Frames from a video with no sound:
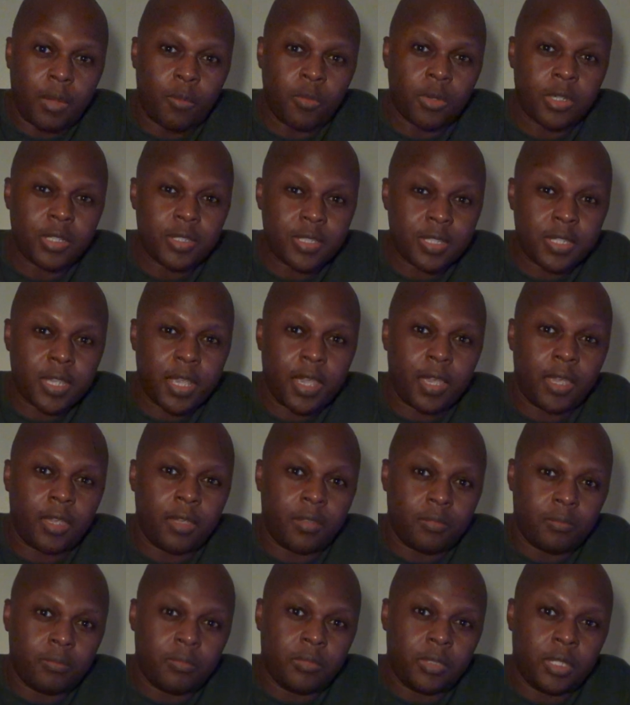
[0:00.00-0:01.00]
want to
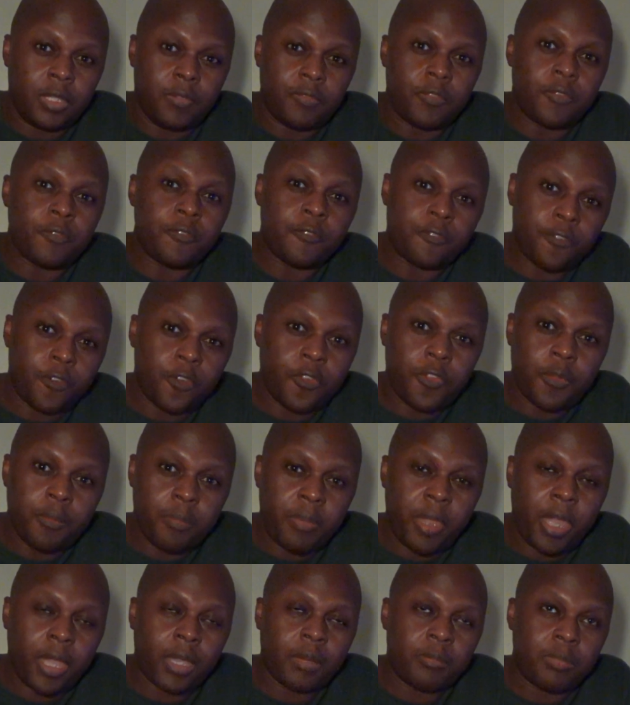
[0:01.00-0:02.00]
say even further
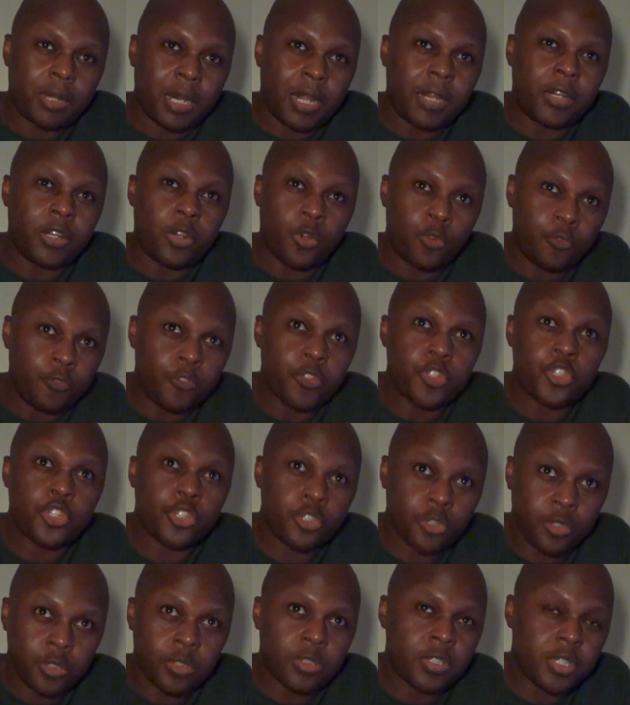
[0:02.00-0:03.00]
back, but I know for
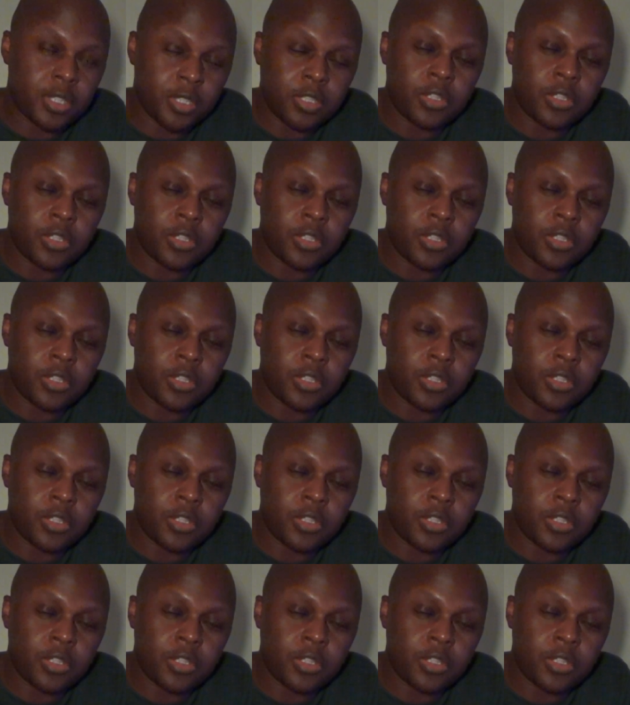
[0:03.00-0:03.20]
sure since